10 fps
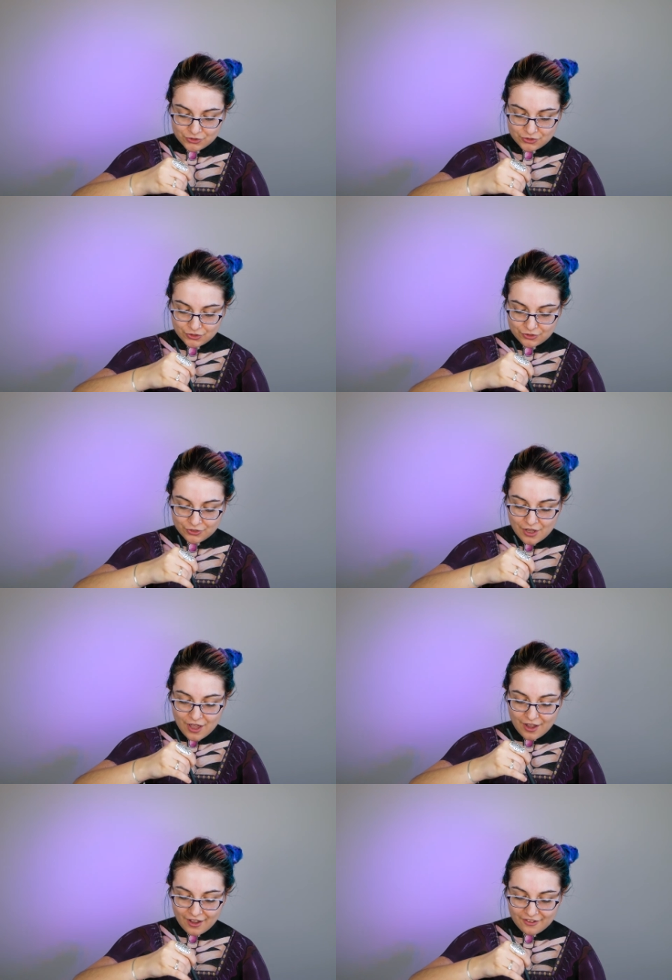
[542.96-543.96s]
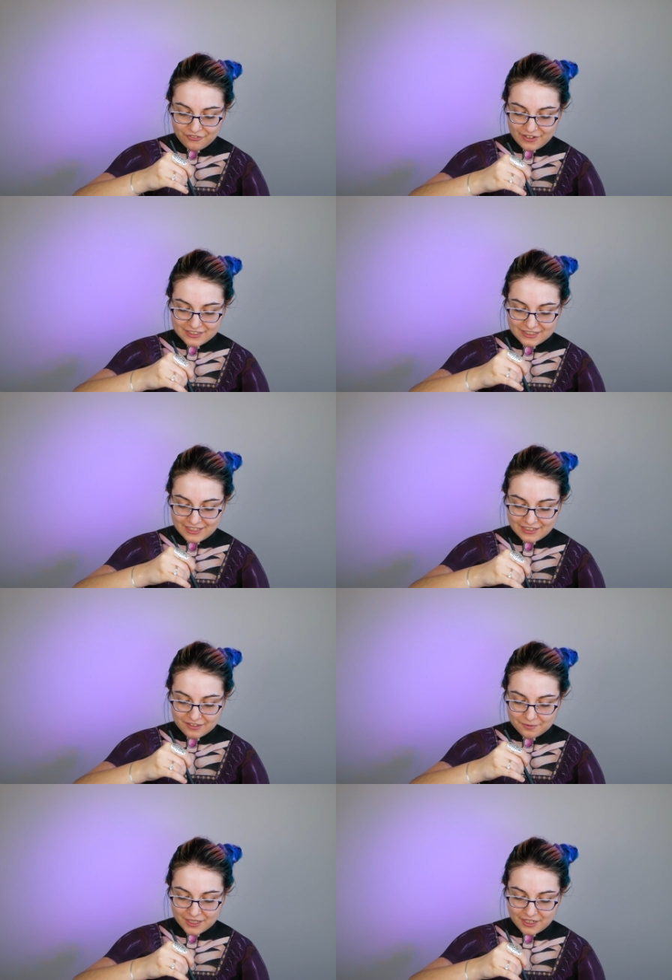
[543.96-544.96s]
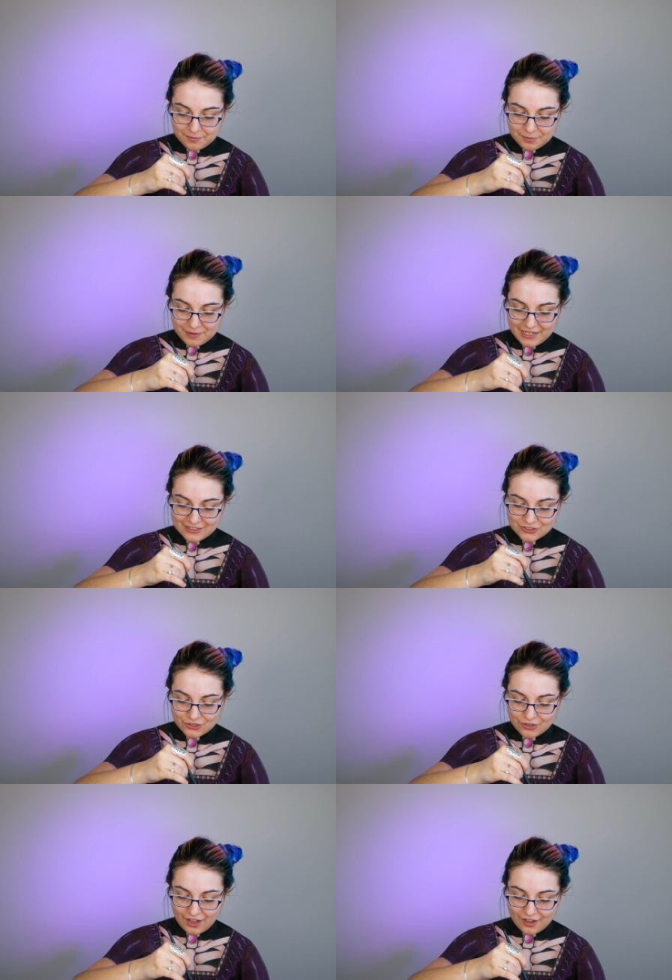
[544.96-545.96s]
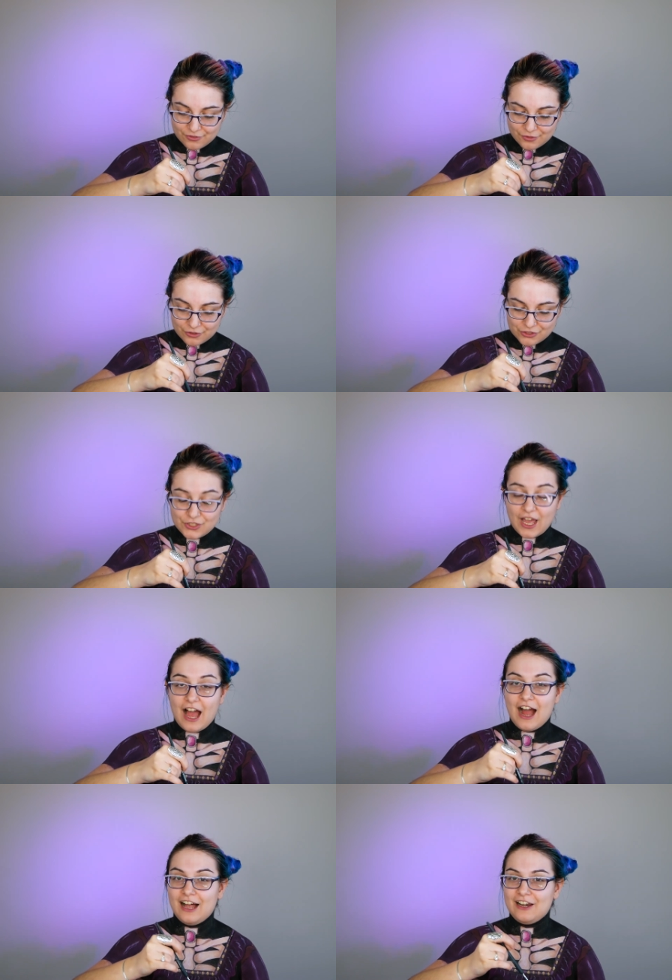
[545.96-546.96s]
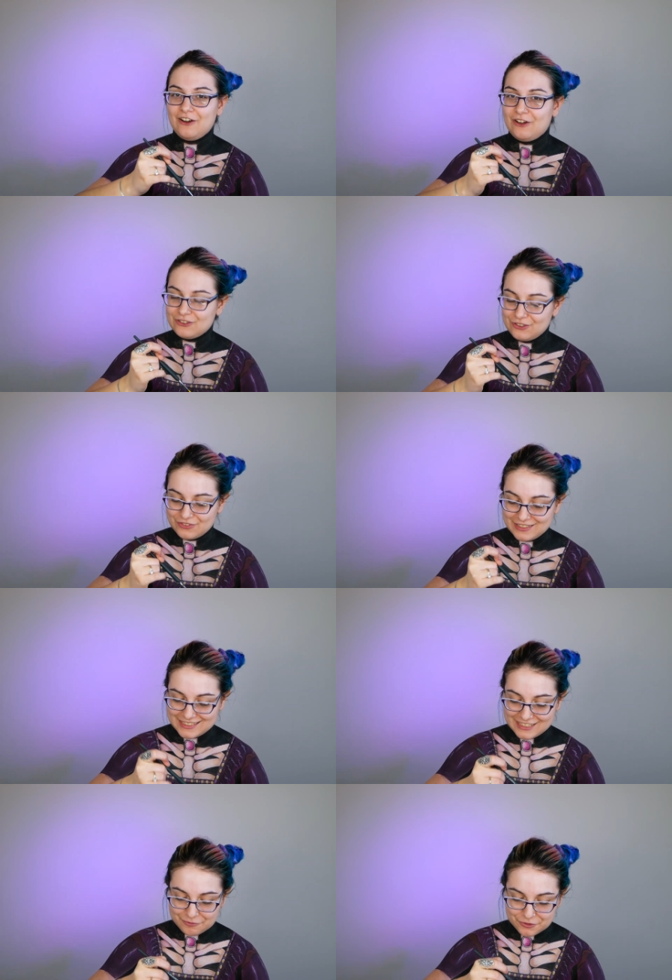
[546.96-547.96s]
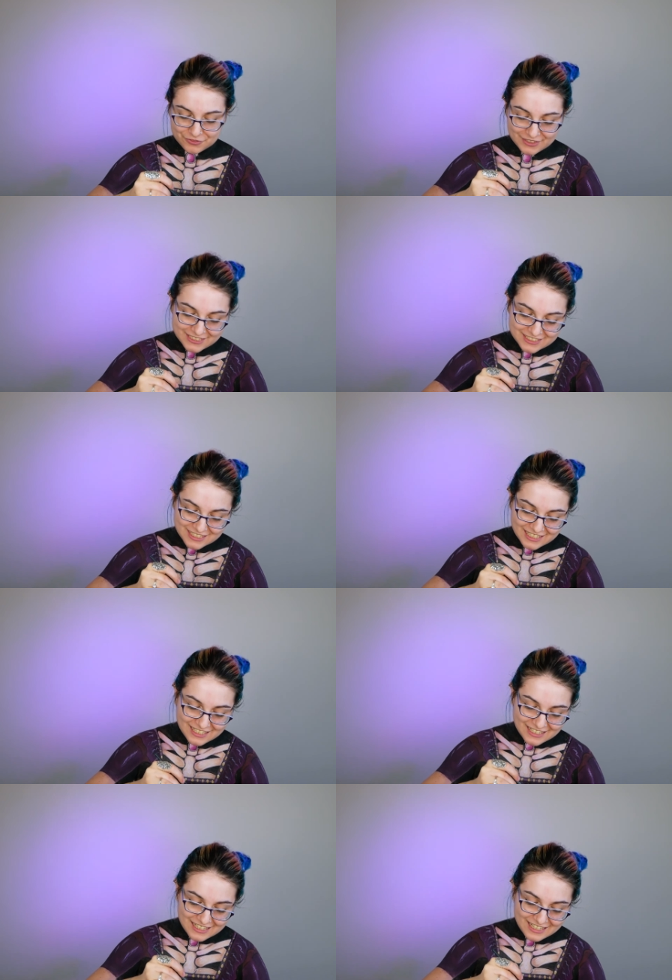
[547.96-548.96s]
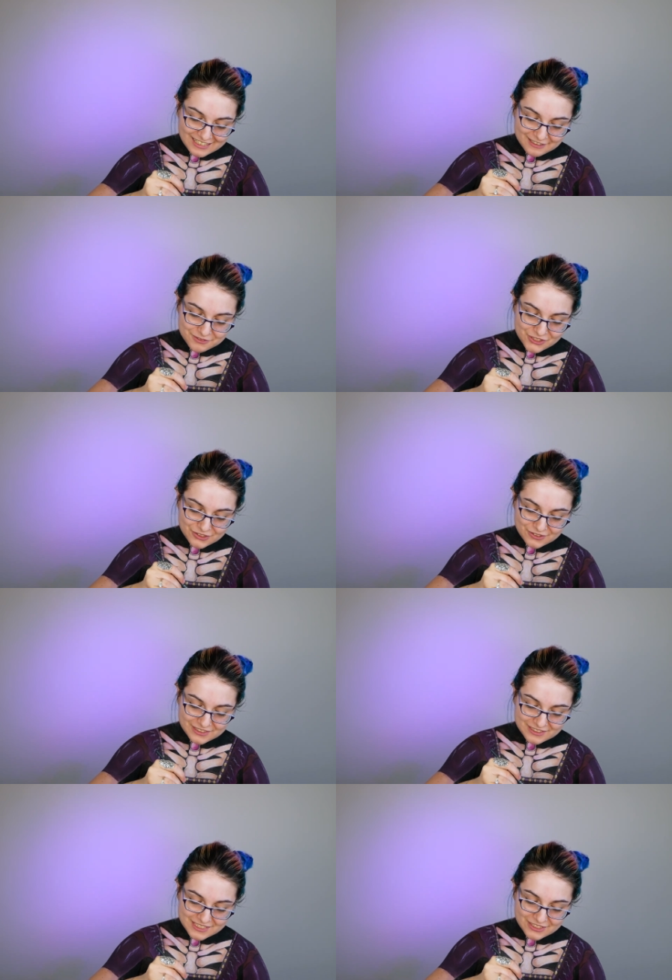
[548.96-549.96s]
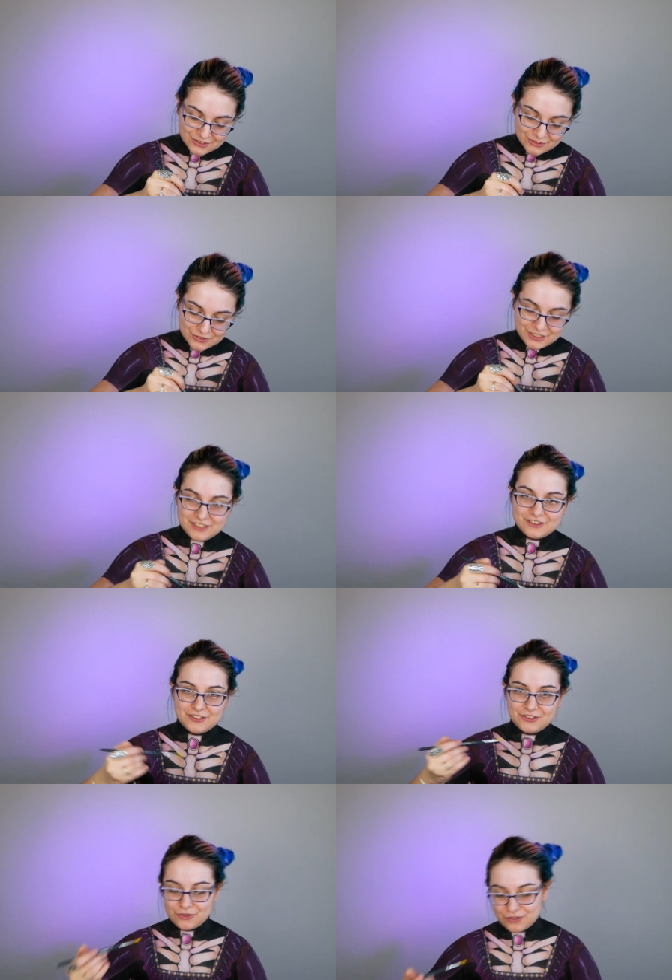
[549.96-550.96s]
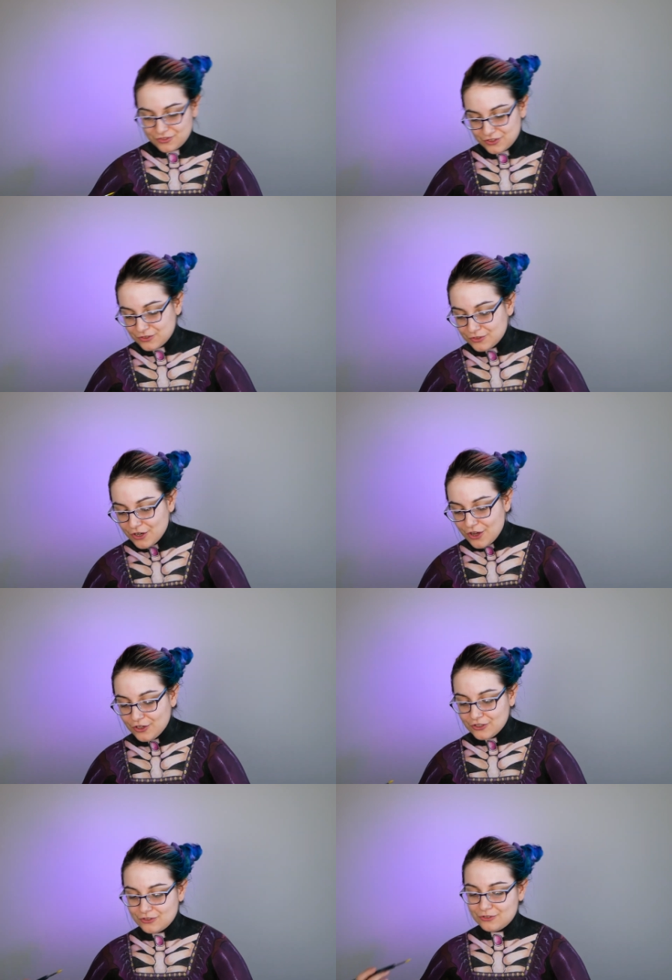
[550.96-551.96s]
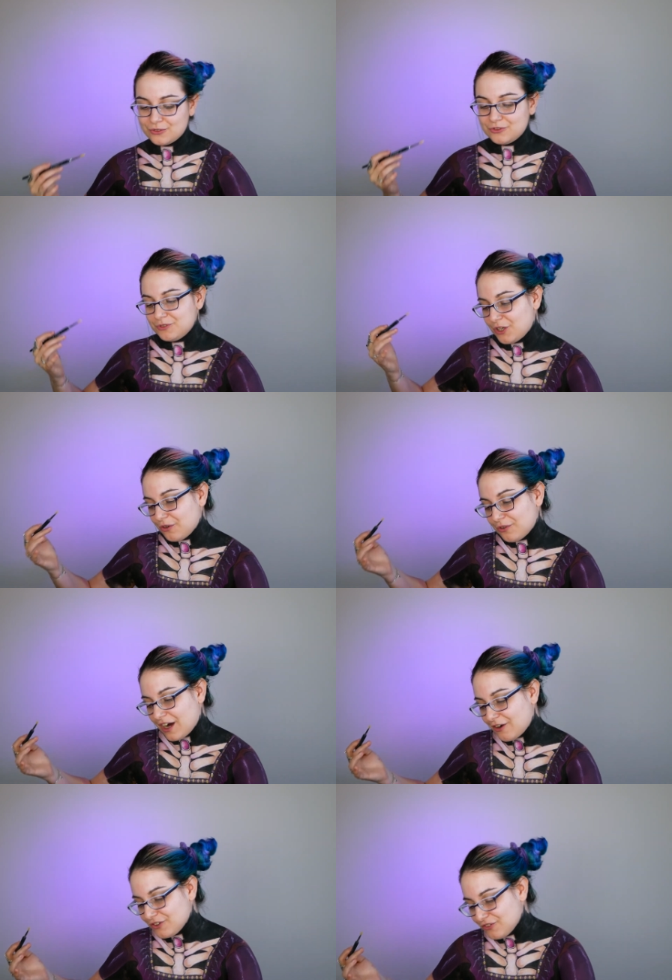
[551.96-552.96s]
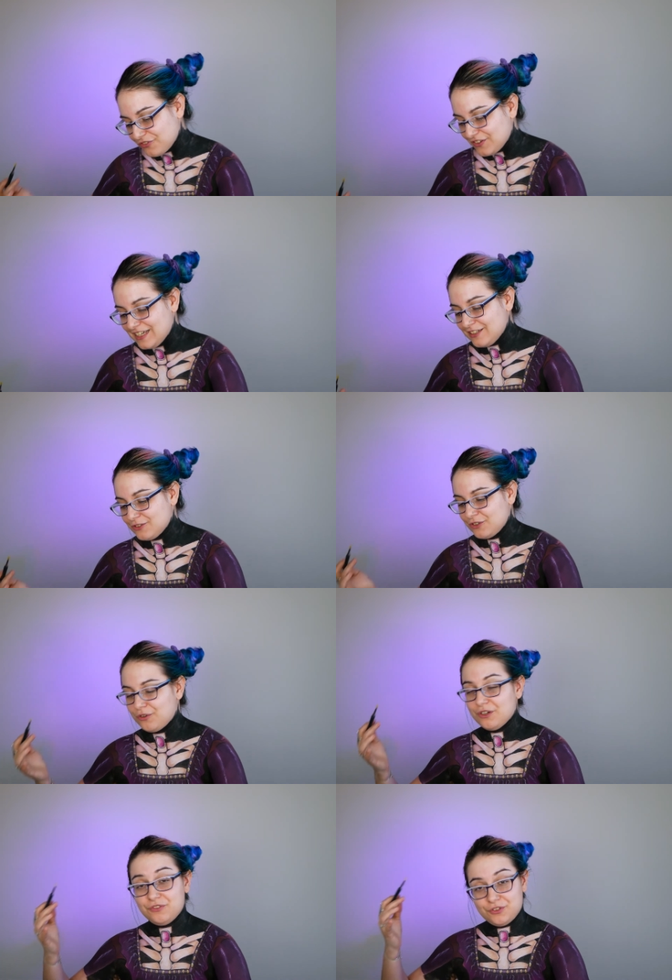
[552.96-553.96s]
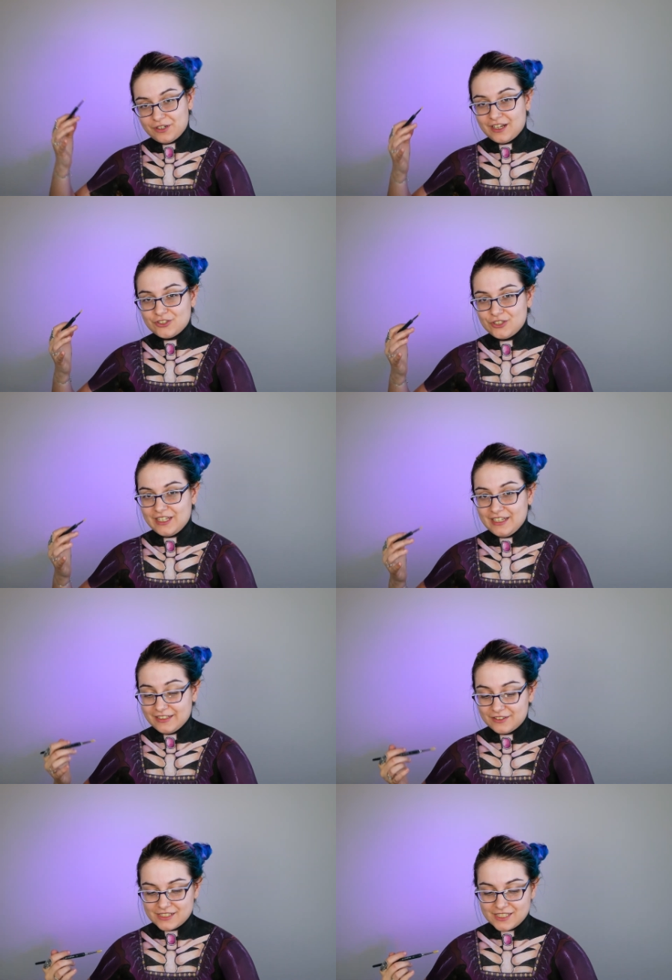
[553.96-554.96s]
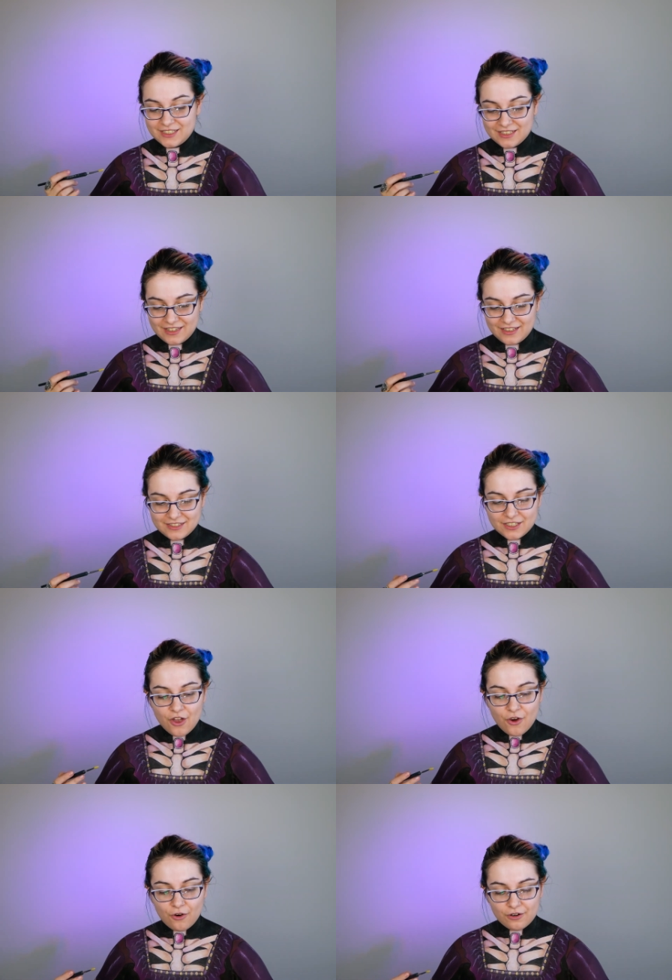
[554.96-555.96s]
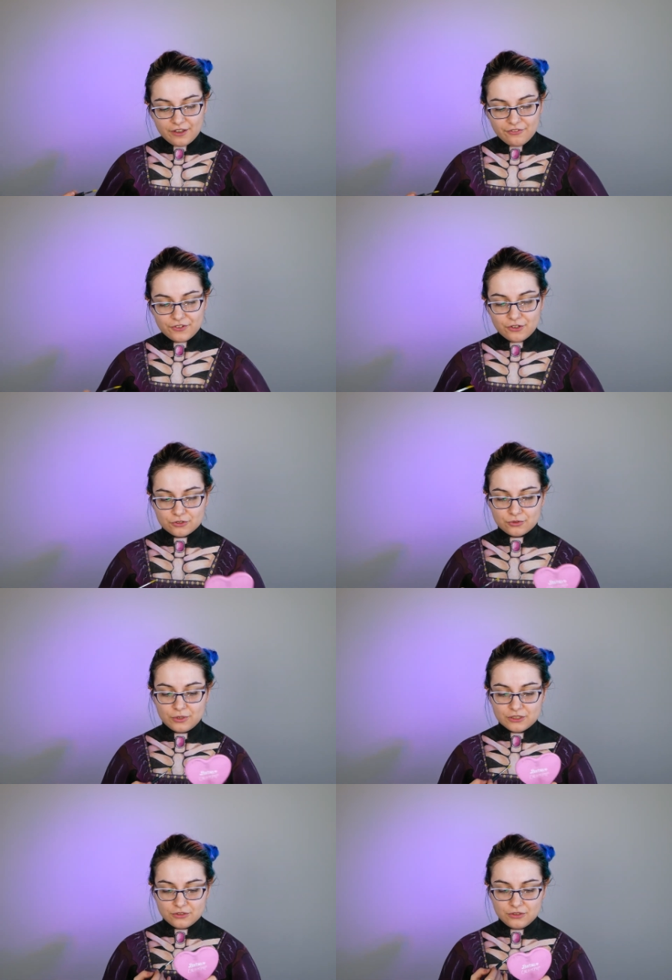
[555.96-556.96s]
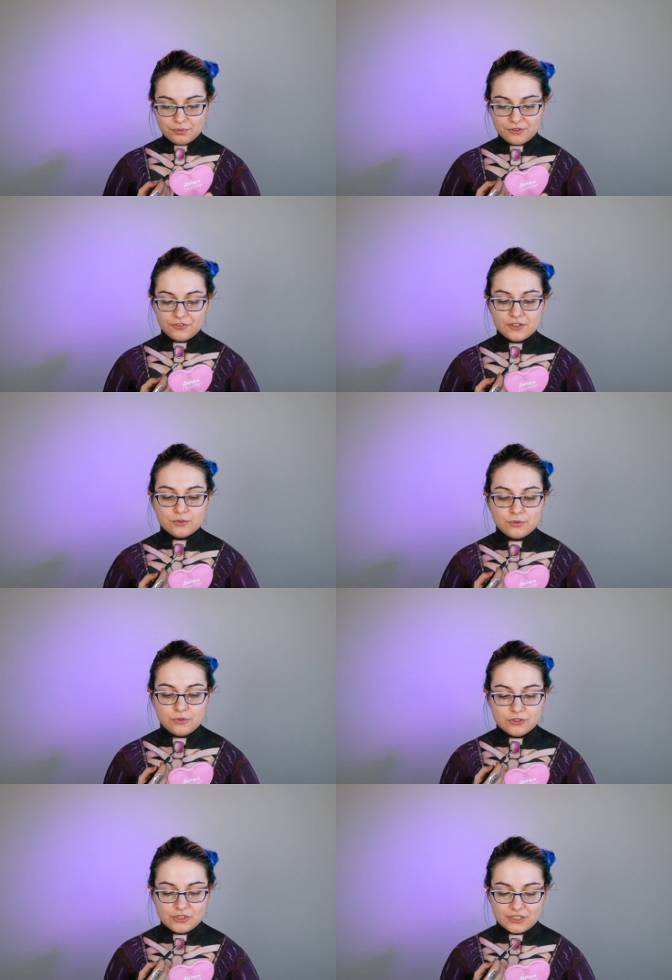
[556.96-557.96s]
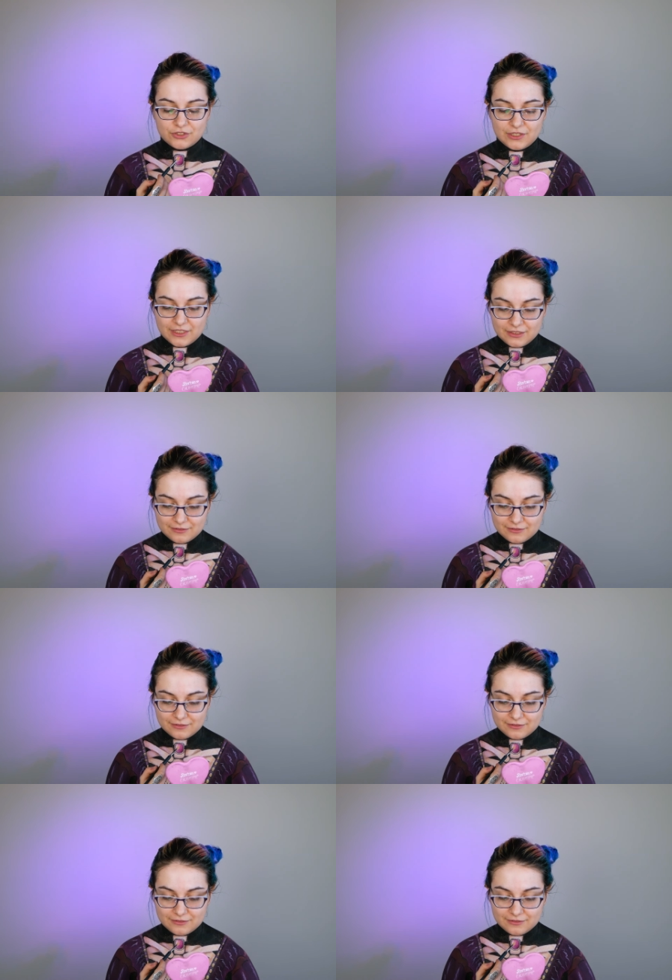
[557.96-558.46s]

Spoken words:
So I find it kind of my happy place. So I have watched a lot of Disney movies, and I'm so interested to hear your view, to know how you feel, to know if you're actually interested in this, or if not, what do you prefer to watch actually?